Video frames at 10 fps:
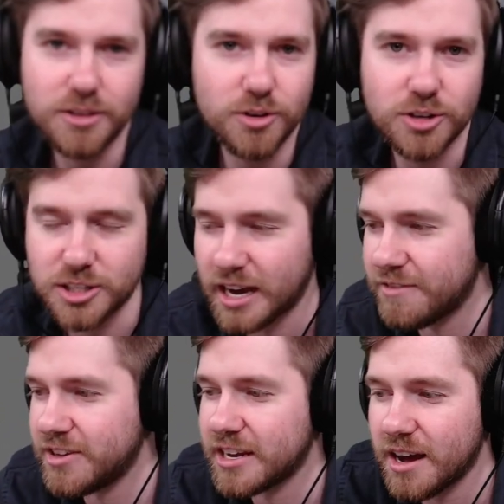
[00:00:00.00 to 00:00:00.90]
You could just
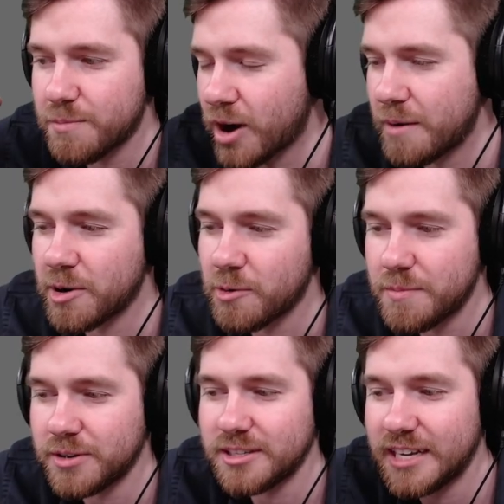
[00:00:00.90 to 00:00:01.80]
have like a primary
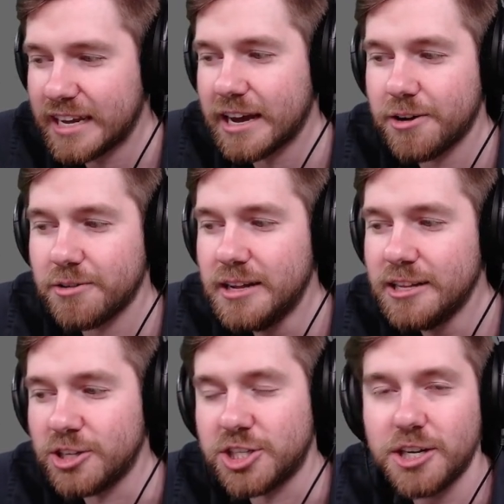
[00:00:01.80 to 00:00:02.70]
weapon take out
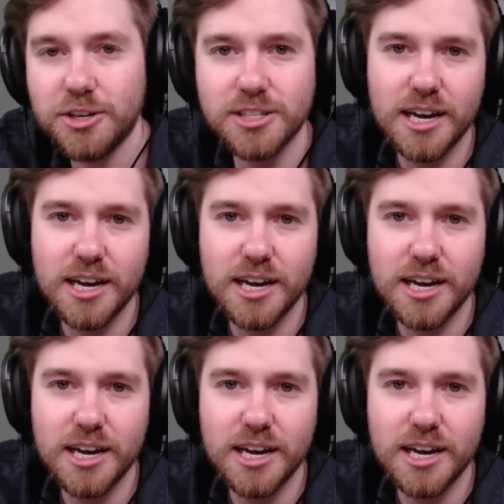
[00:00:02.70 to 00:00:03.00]
the shield